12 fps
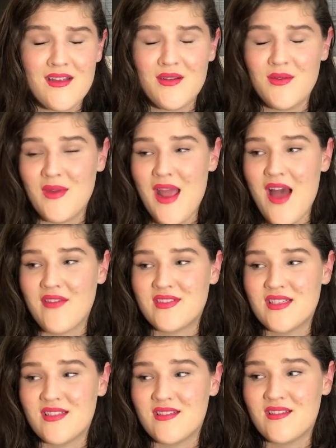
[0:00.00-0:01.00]
and we have
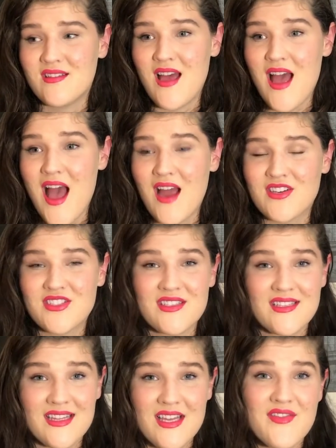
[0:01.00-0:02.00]
to
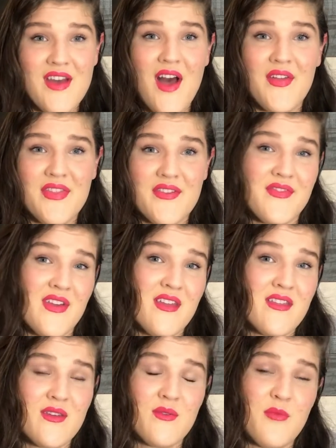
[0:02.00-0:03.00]
actually live out the
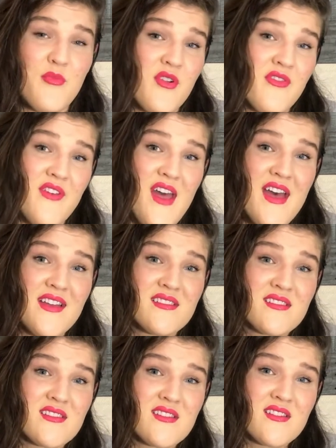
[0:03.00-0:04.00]
faith that we
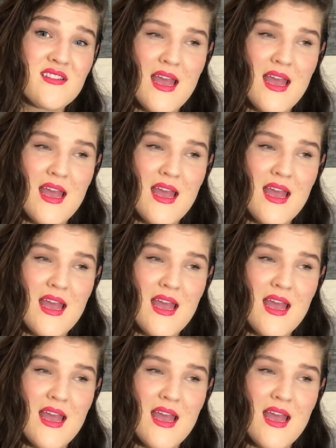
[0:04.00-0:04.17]
profess.